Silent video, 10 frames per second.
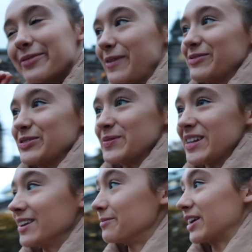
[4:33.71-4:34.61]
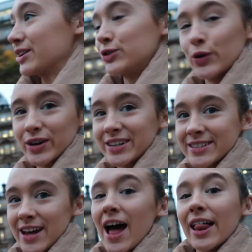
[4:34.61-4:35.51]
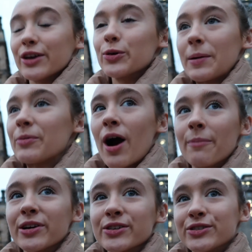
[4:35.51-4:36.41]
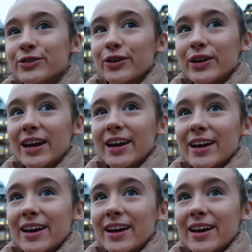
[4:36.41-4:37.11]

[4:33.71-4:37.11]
but I'm just pretending I'm like a tourist. Like, you know, people come here to do uni.